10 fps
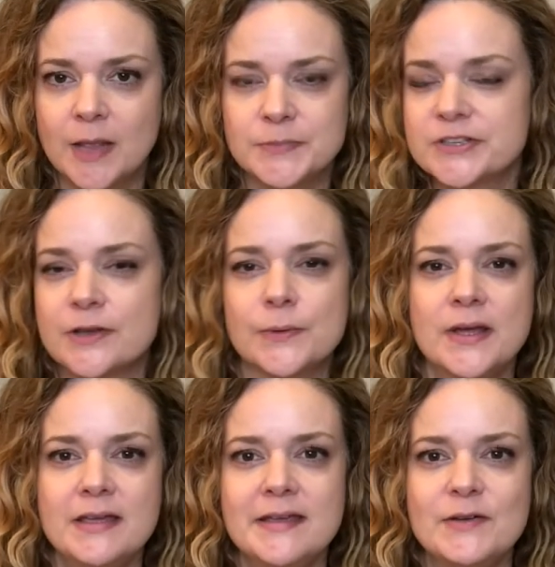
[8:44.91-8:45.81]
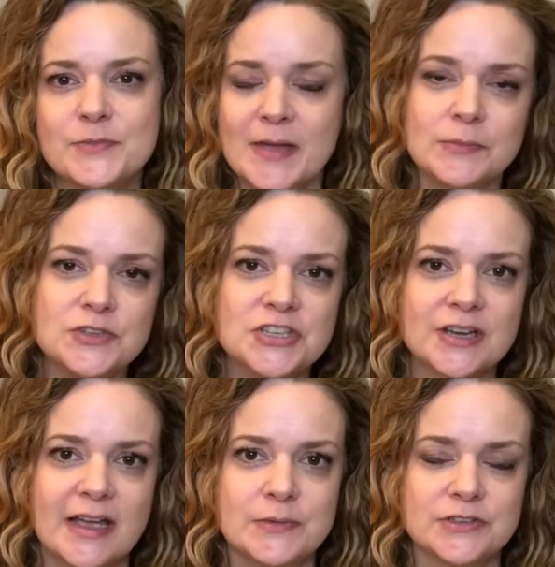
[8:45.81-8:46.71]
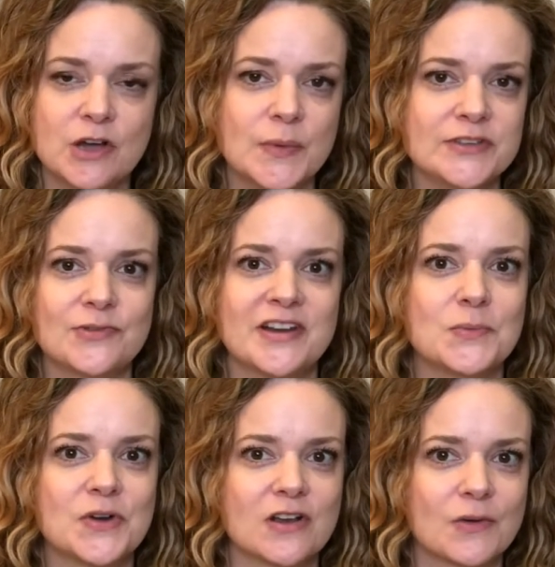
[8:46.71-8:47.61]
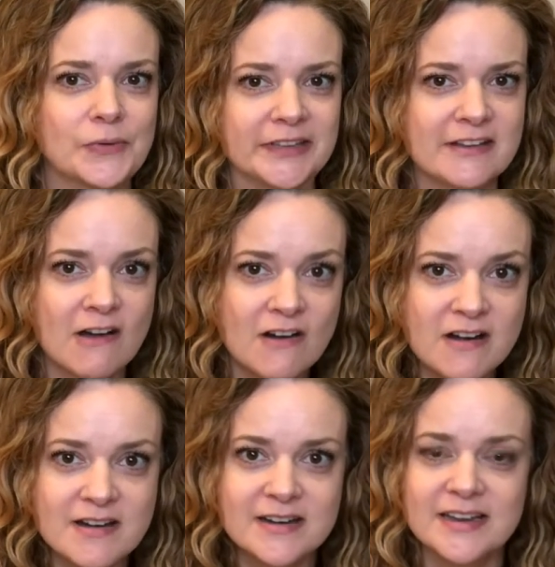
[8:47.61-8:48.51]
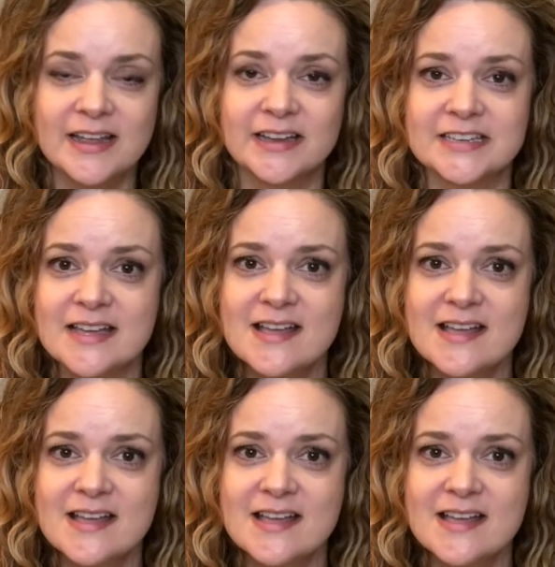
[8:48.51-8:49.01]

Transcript: So with my music, I was always trying to work really hard, and